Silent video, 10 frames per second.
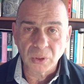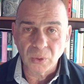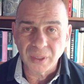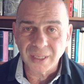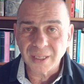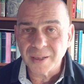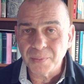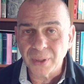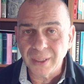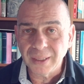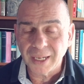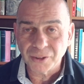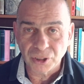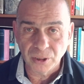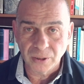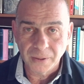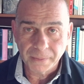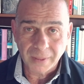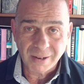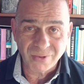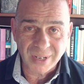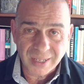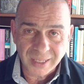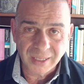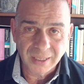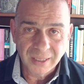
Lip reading: calling it completely untrue. Really?